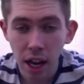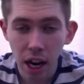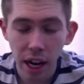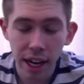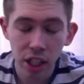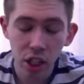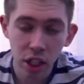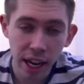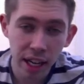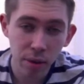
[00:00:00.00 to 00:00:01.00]
And it's just
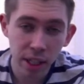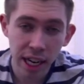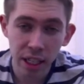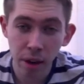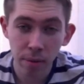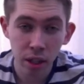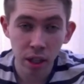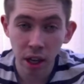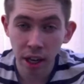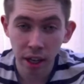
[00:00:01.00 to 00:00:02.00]
getting to a stage now I'm just
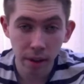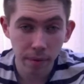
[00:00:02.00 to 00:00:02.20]
like,